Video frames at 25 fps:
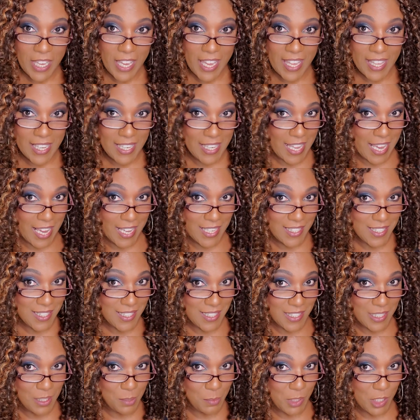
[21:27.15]
And
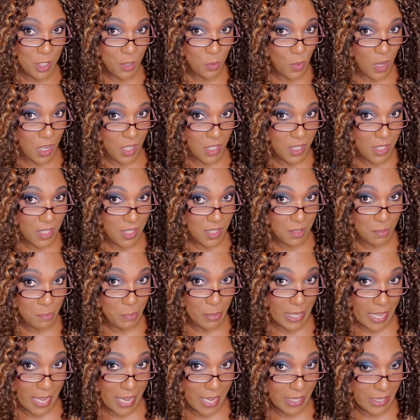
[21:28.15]
lastly, let me swatch this
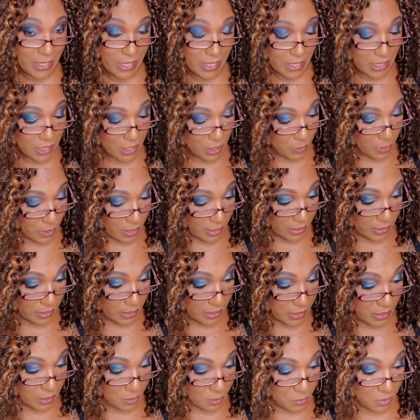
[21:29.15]
black just so I can
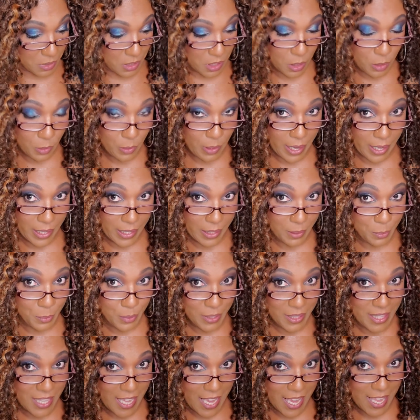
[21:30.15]
see what's cracking
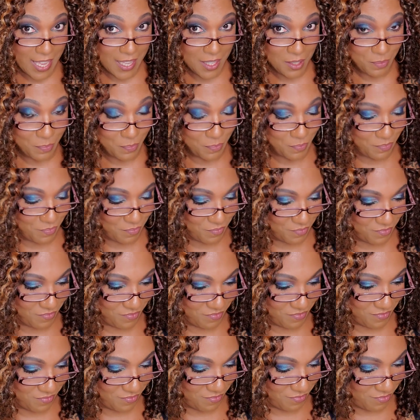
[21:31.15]
with that.
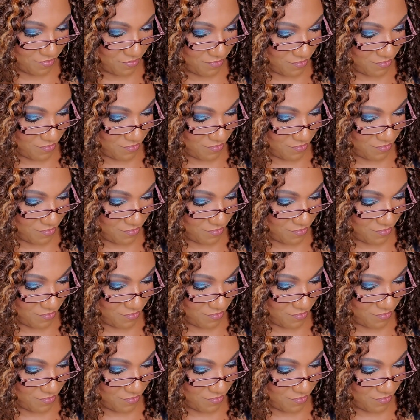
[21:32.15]
Well,